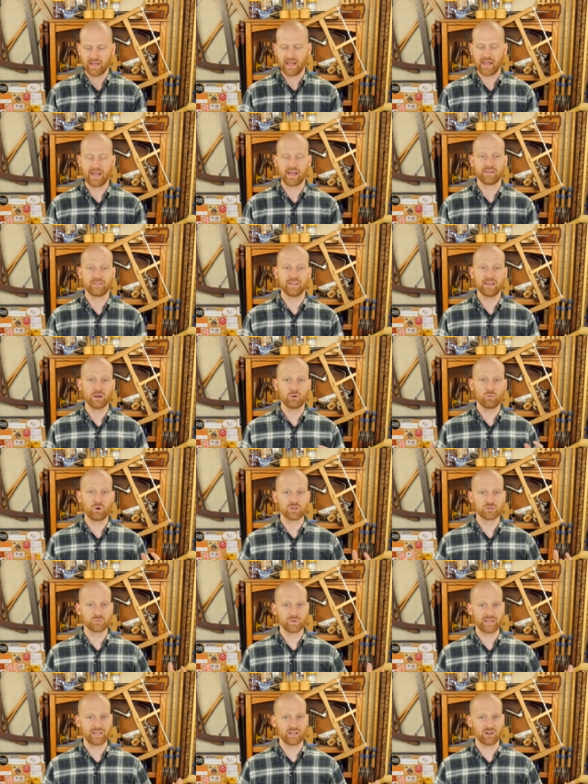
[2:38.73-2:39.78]
And then
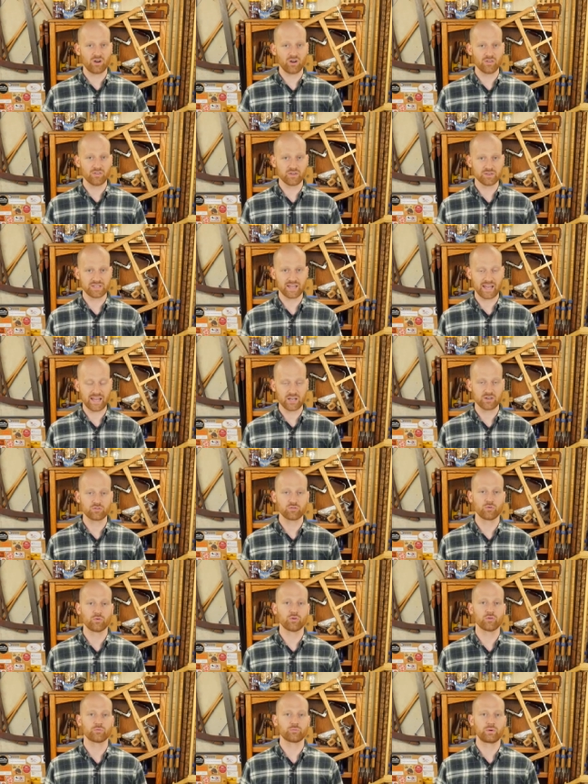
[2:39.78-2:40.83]
once we get all those hand
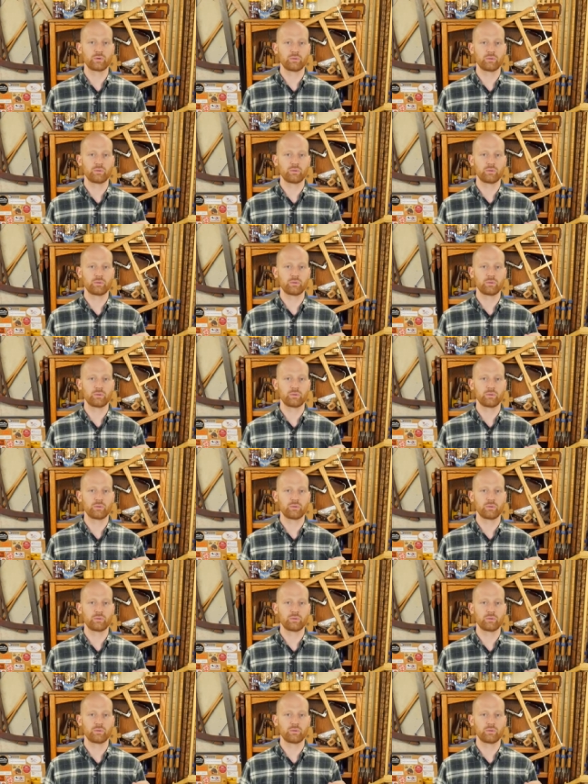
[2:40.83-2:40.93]
tools,